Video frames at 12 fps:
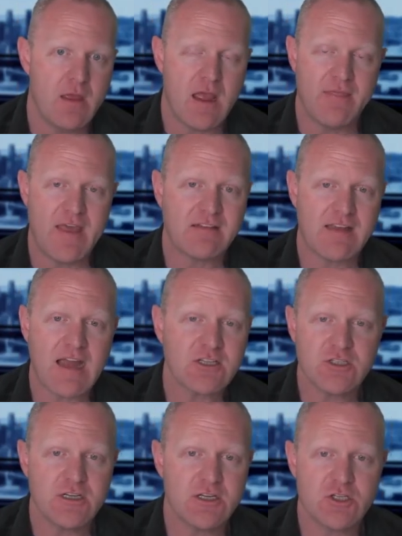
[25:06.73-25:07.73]
And that's
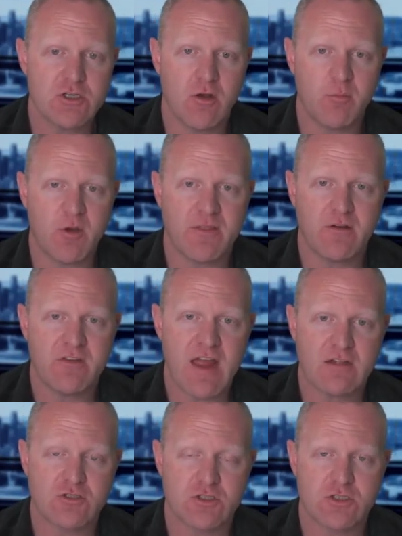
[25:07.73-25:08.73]
actually going to show up on their
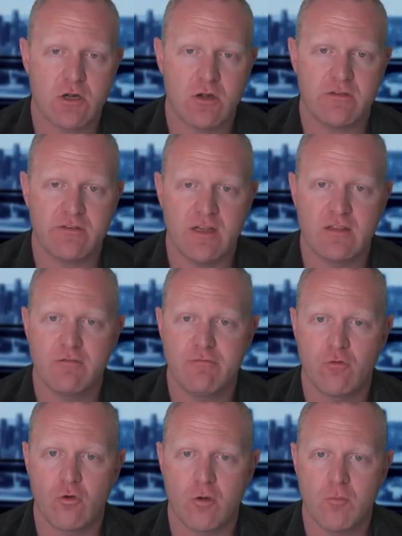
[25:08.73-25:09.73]
tax returns in the
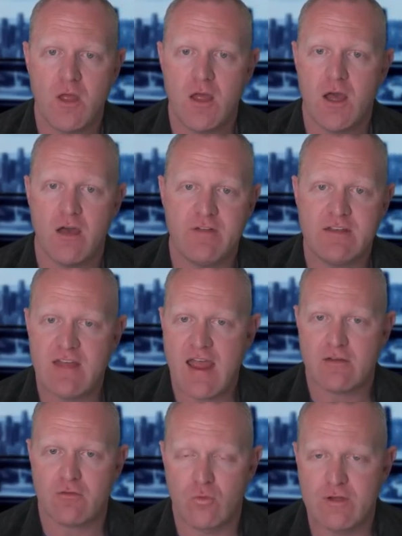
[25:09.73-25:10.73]
form of a
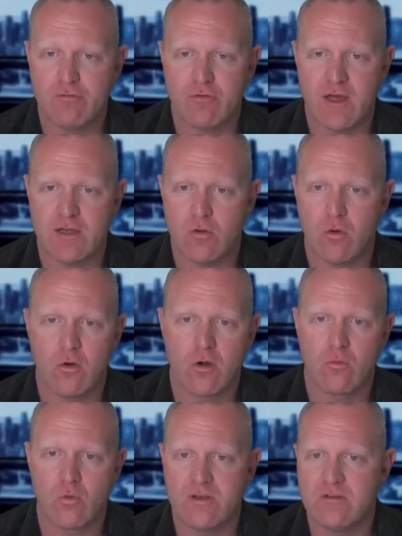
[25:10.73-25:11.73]
tax refund
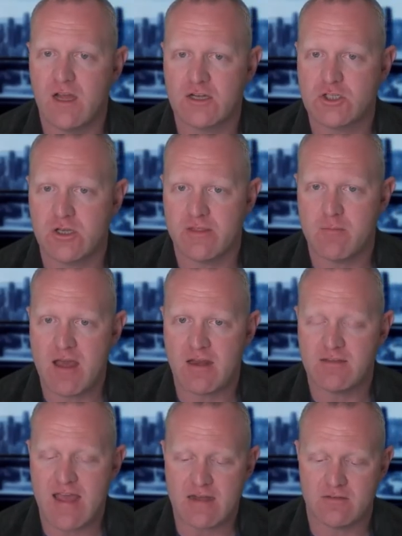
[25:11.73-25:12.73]
or reduction in the amount
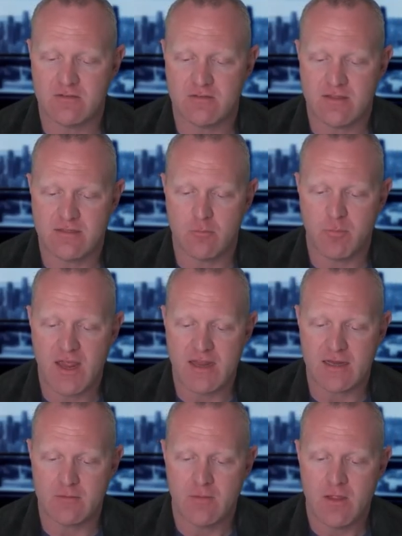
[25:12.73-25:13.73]
of taxes that they're paying.